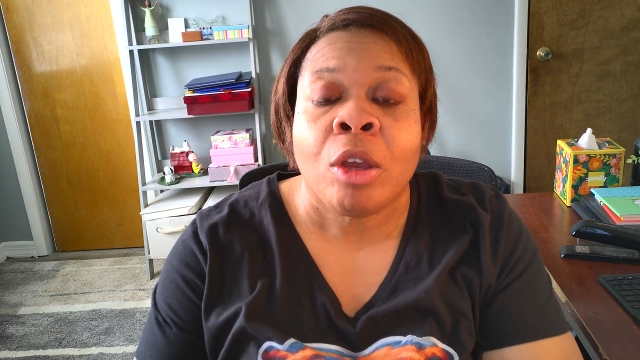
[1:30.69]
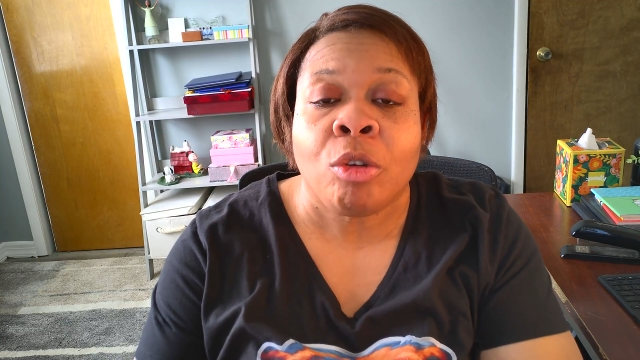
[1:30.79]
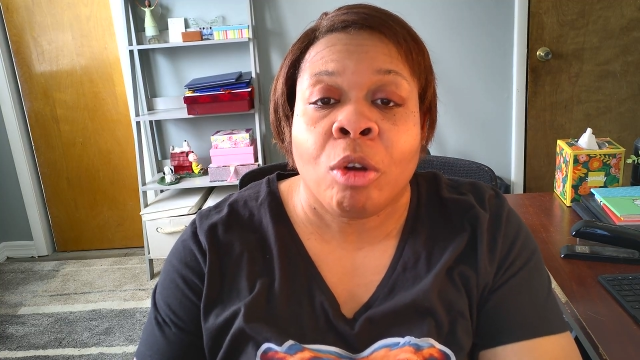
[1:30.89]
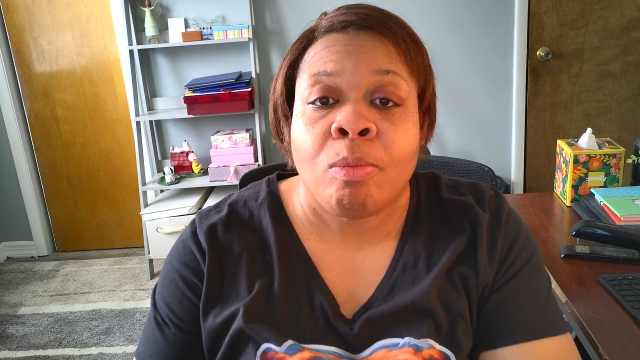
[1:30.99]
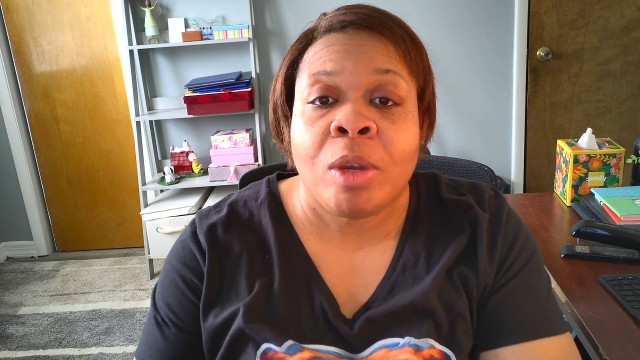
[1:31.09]

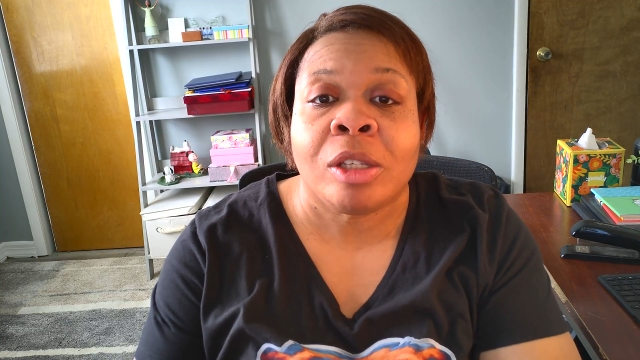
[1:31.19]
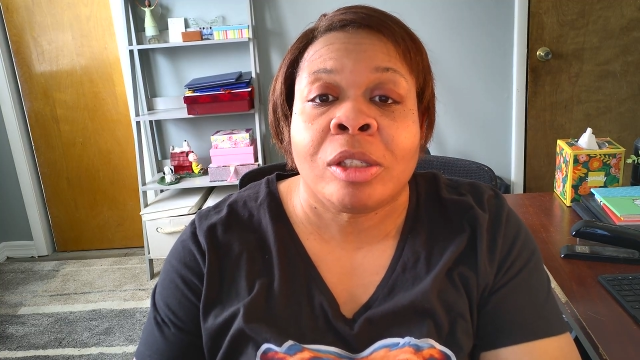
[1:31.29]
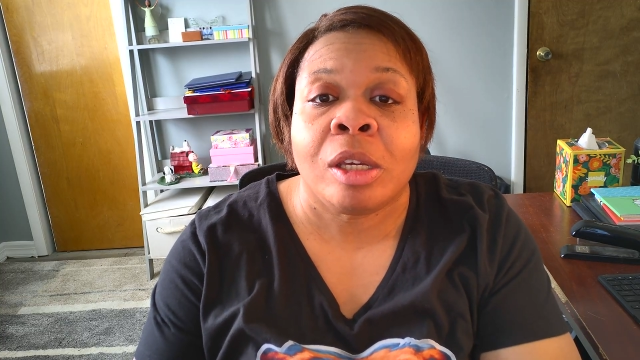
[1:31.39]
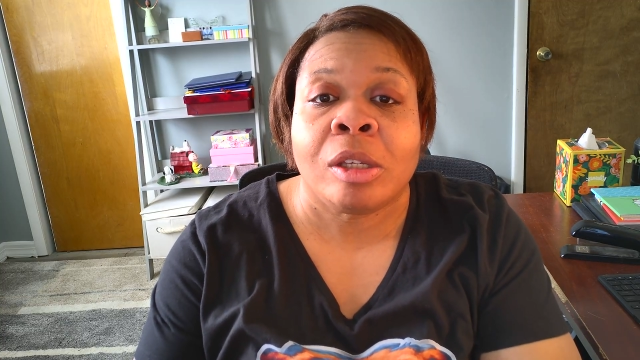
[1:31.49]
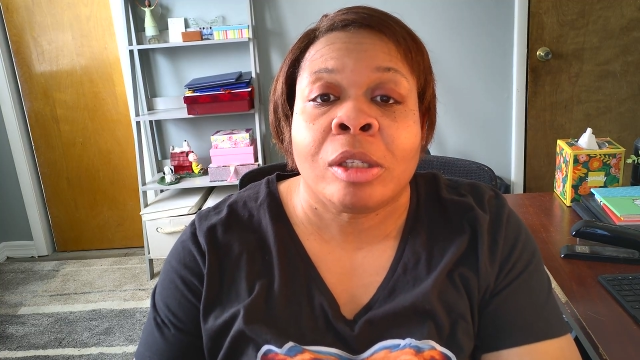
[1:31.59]
your
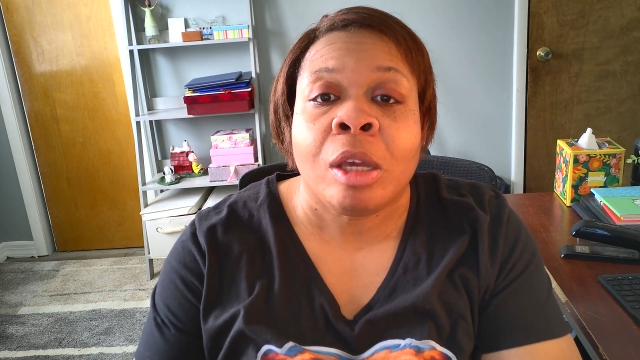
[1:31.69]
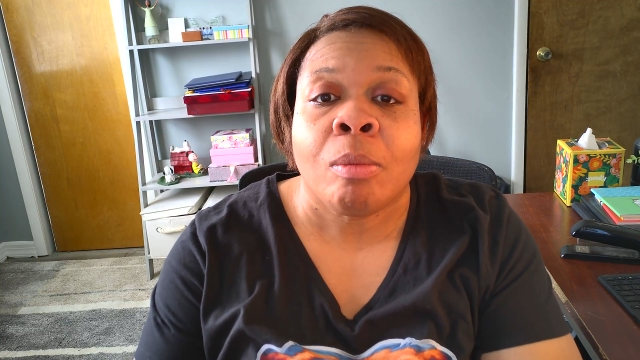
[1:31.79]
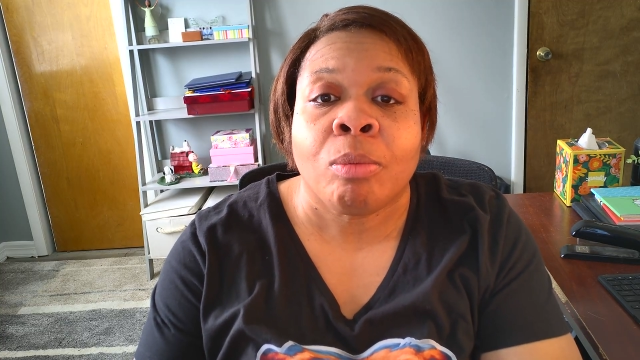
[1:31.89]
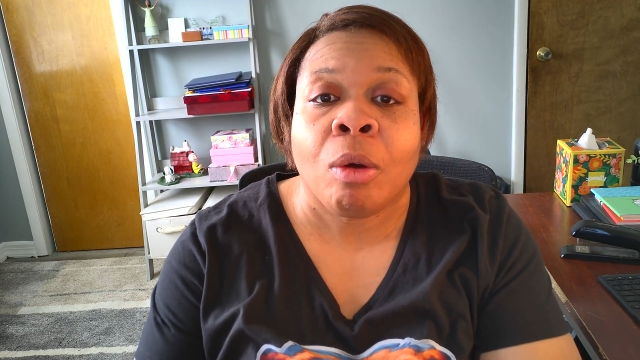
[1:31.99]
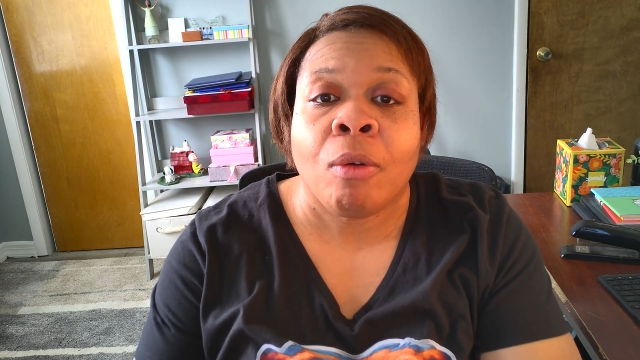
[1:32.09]
business
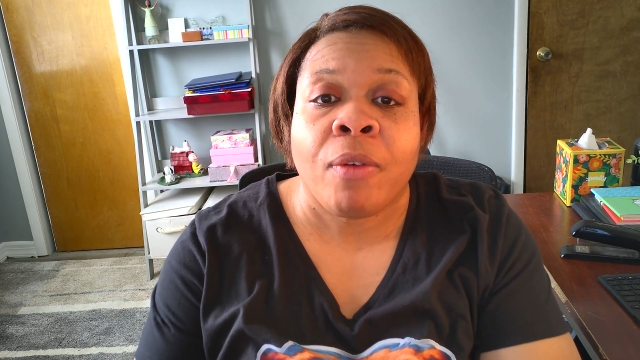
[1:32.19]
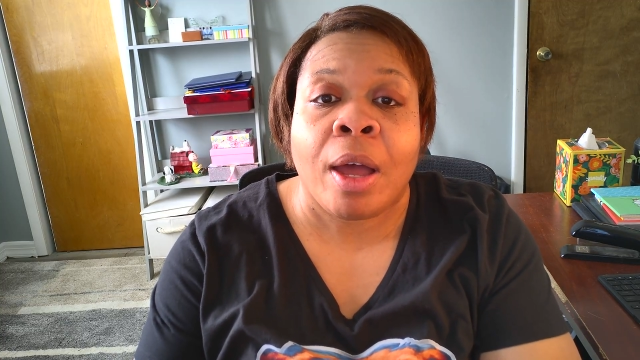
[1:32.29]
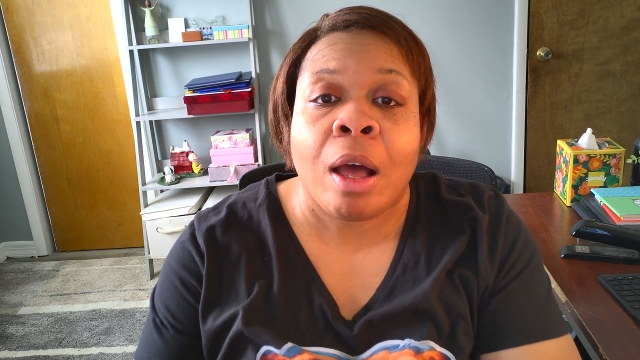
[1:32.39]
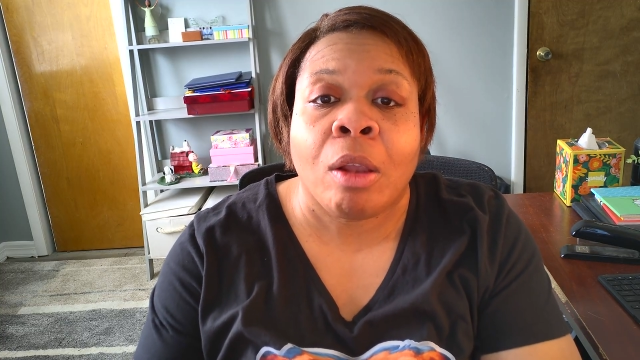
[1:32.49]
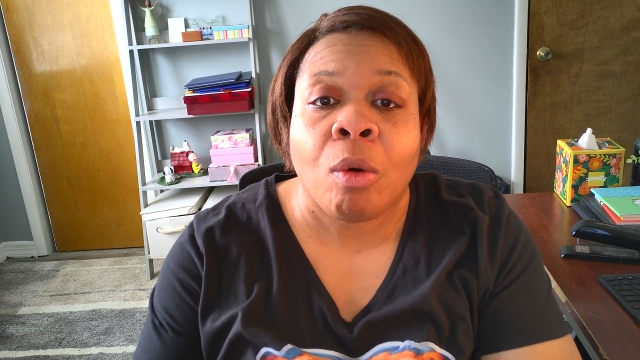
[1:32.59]

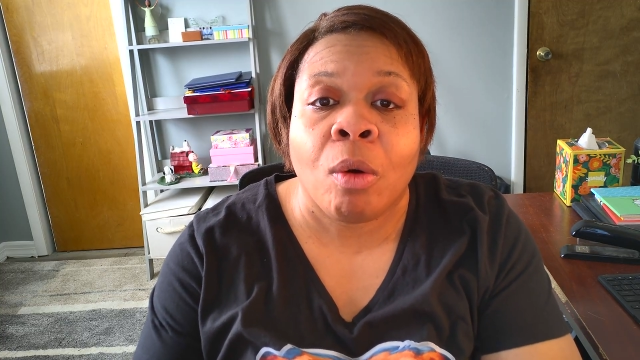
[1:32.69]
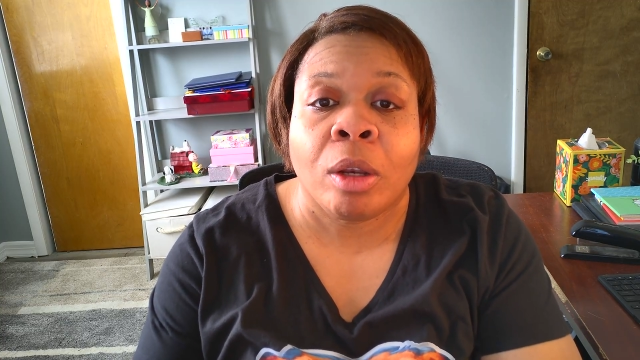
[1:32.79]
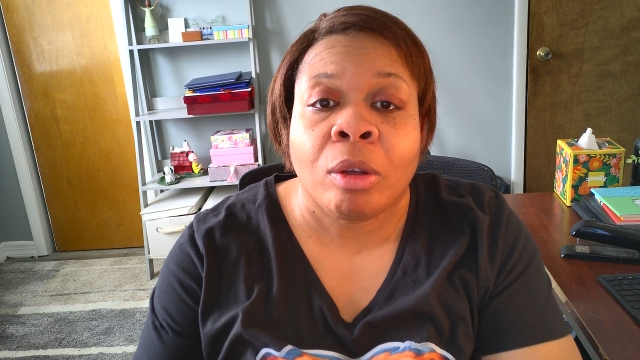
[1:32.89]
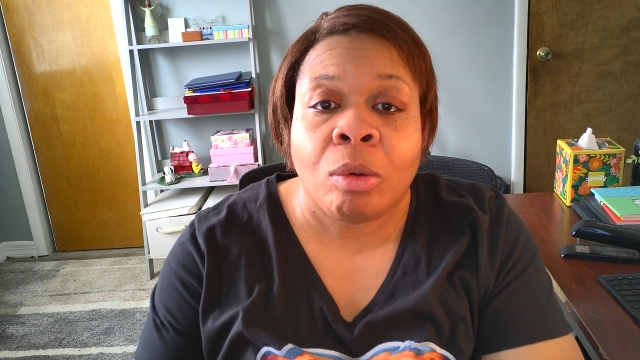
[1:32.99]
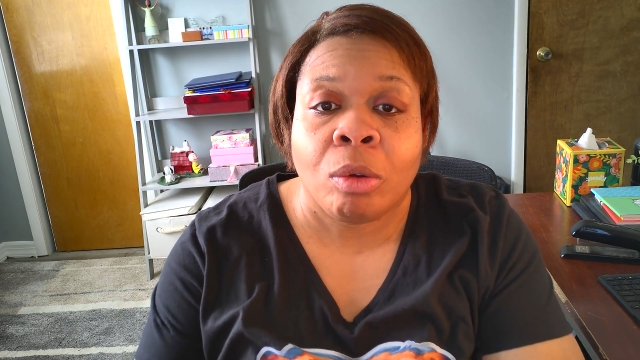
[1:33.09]
profile
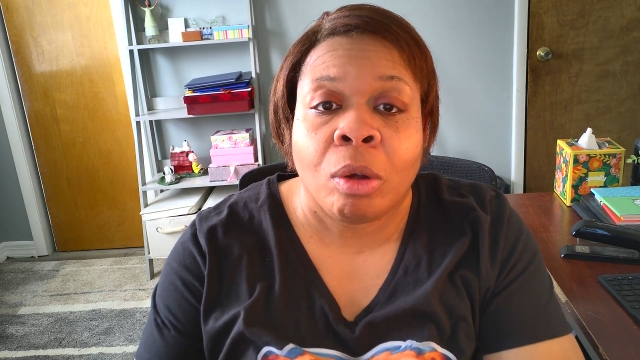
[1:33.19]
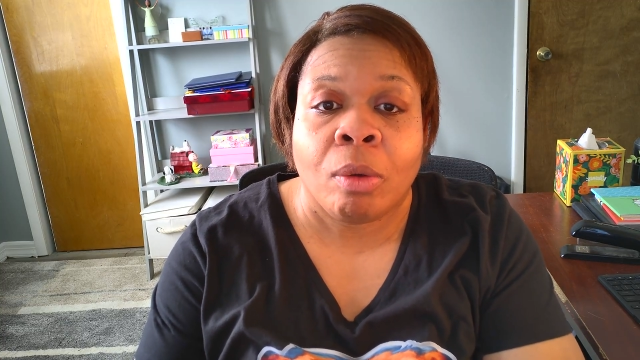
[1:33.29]
on Google.